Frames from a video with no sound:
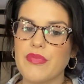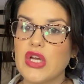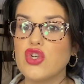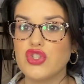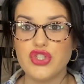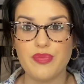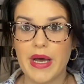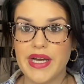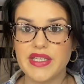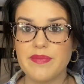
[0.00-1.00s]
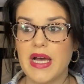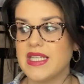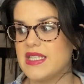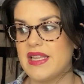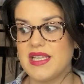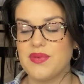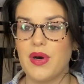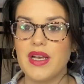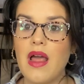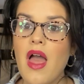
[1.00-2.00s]
Not too bad compared to this
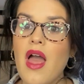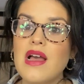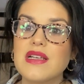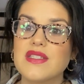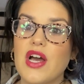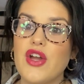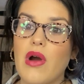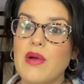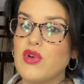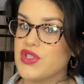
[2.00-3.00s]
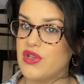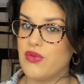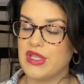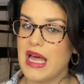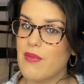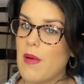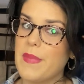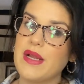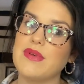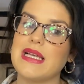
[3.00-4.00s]
one. So I was going to order that one, but
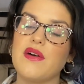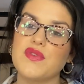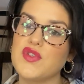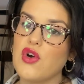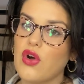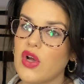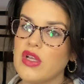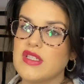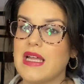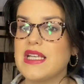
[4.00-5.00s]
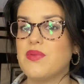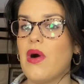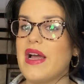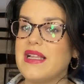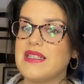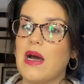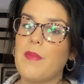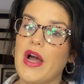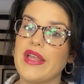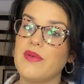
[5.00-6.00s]
it was out of stock, so that is why I ended up
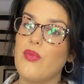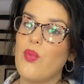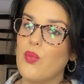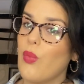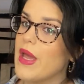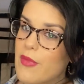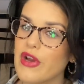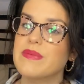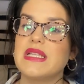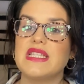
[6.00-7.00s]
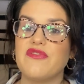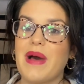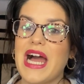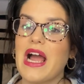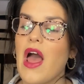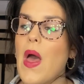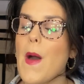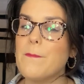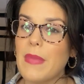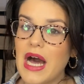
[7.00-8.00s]
buying the way more expensive bag.
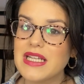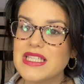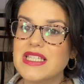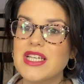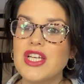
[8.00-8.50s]
But